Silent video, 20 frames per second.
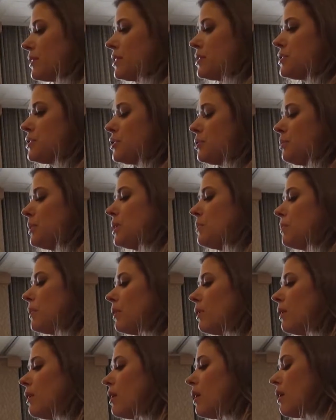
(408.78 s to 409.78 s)
these two
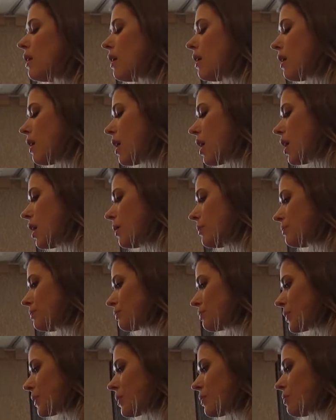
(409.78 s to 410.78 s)
people.
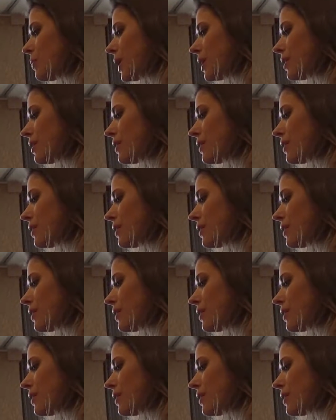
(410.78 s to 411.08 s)
But